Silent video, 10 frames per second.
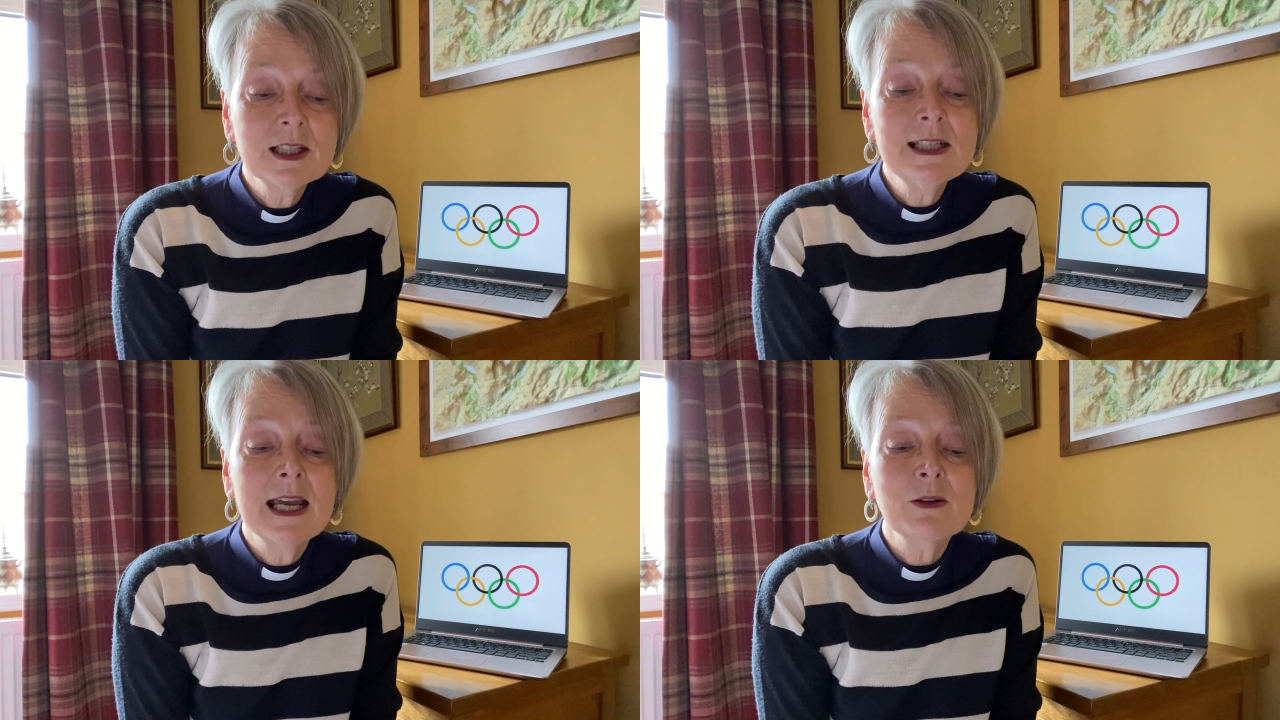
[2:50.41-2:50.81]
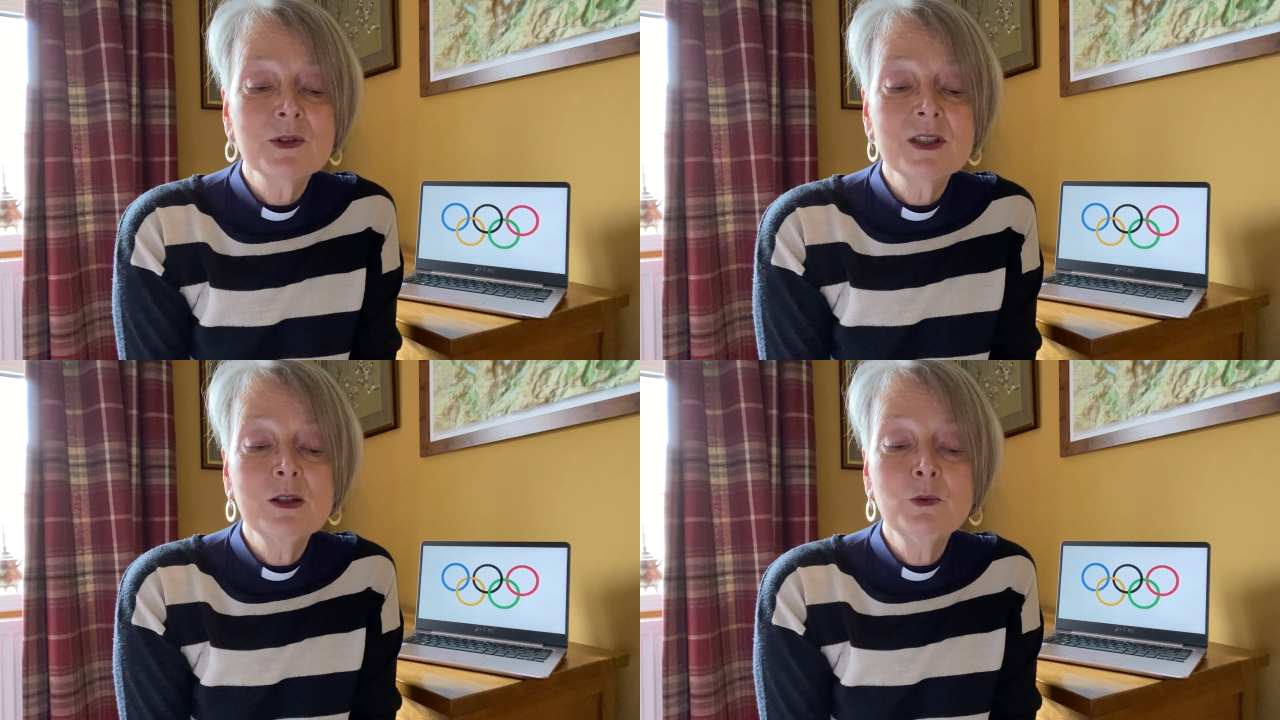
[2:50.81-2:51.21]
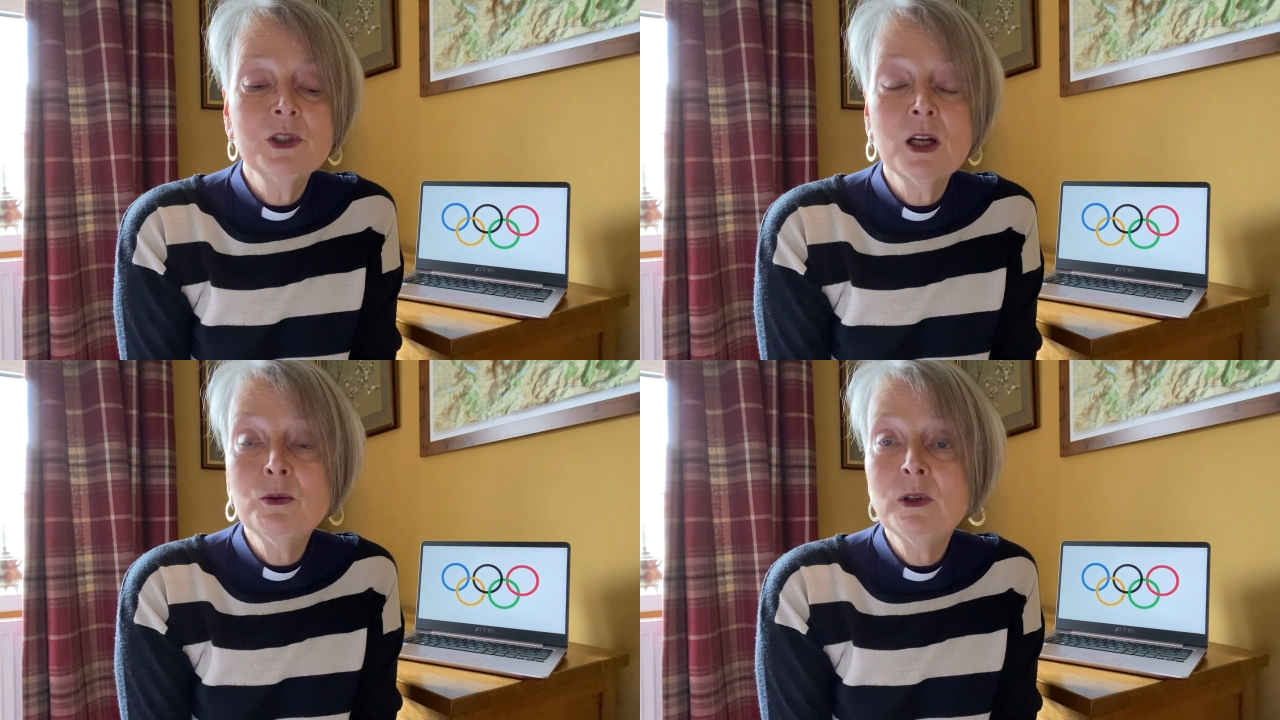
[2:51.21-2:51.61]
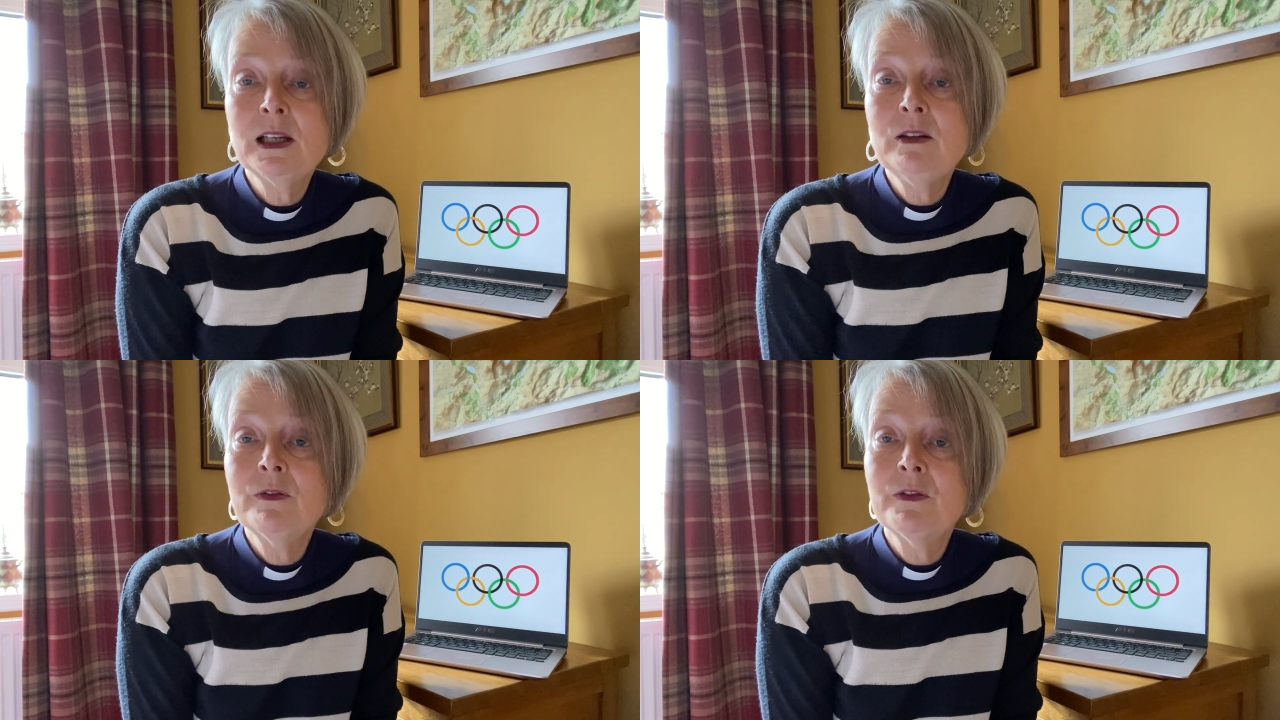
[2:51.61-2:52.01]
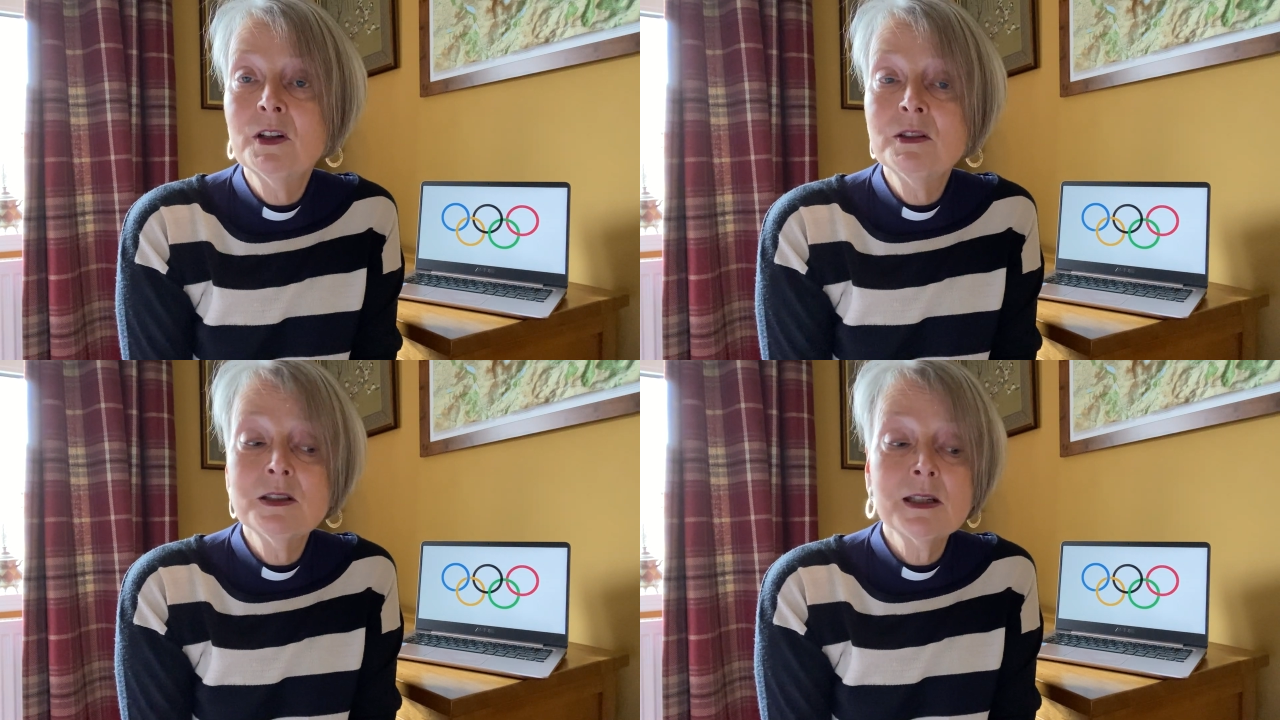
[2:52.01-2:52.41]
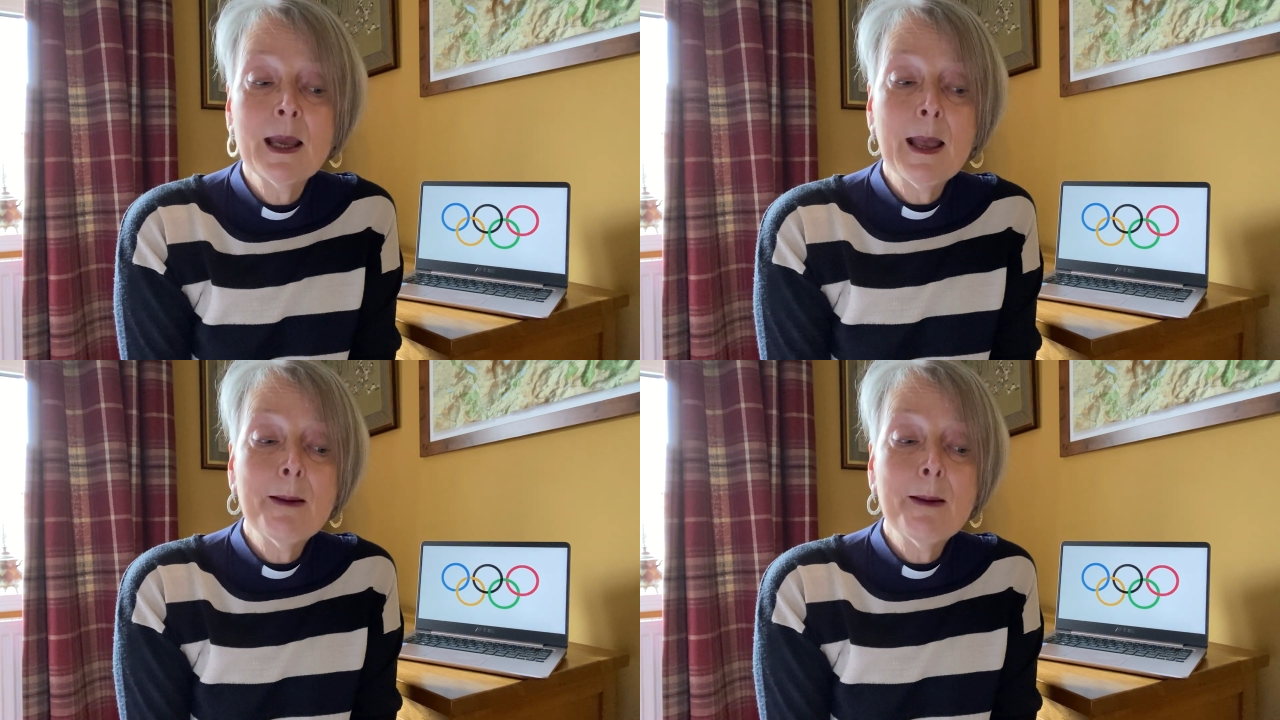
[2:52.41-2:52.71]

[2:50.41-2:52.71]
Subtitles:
announced it would only fund